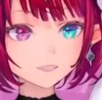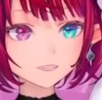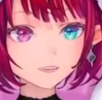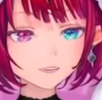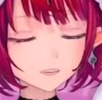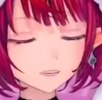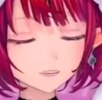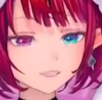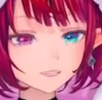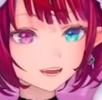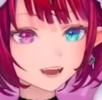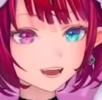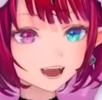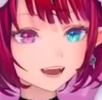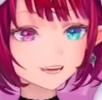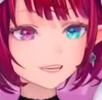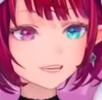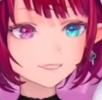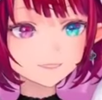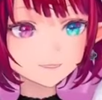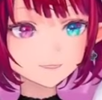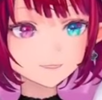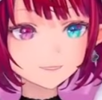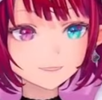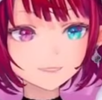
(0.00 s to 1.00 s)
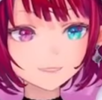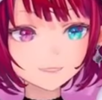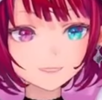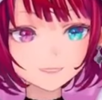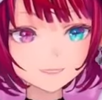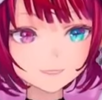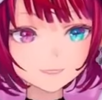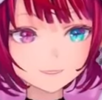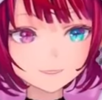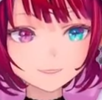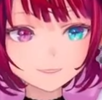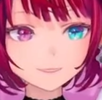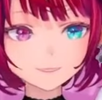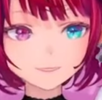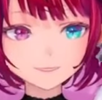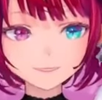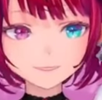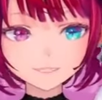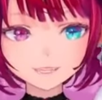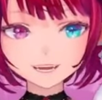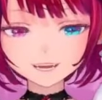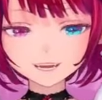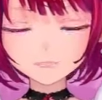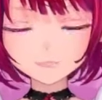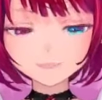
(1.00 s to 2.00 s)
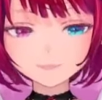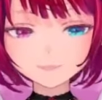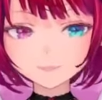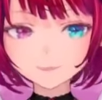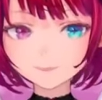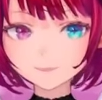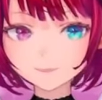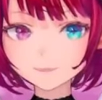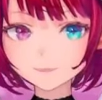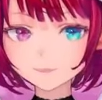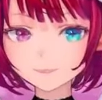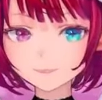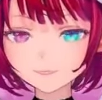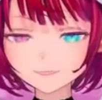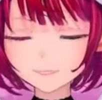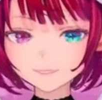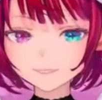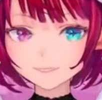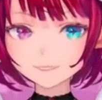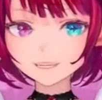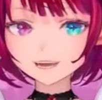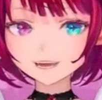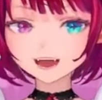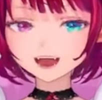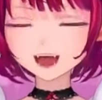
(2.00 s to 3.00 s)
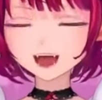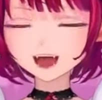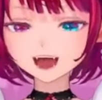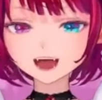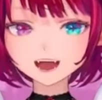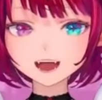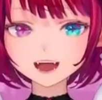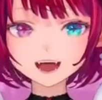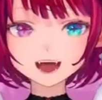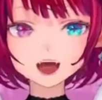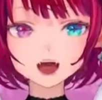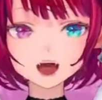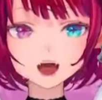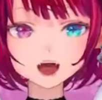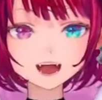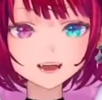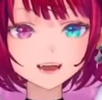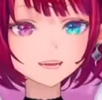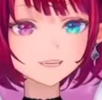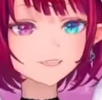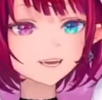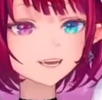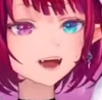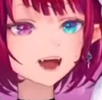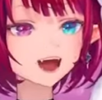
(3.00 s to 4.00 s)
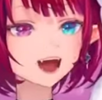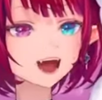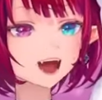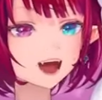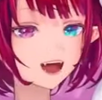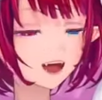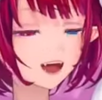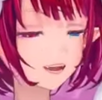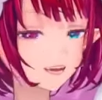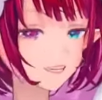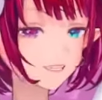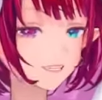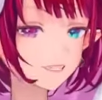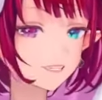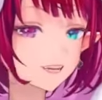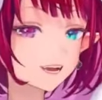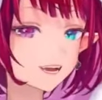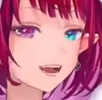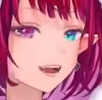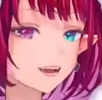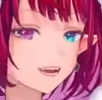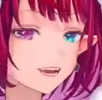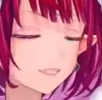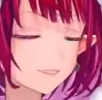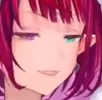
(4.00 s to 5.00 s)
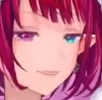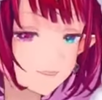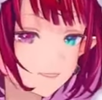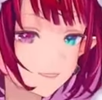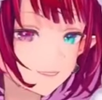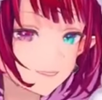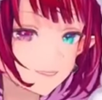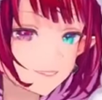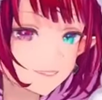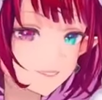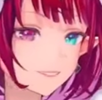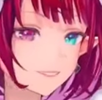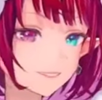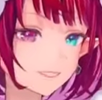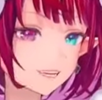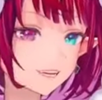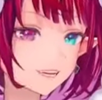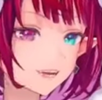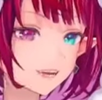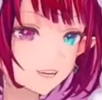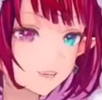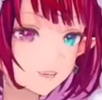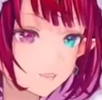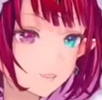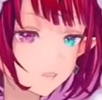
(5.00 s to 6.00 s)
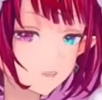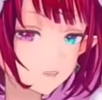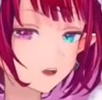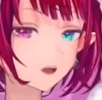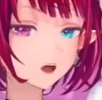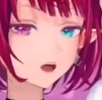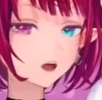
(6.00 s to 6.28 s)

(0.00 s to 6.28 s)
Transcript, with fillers: A goddess of fertility. Animal symbol was bunny. A bunny is the goddess of fertility symbol?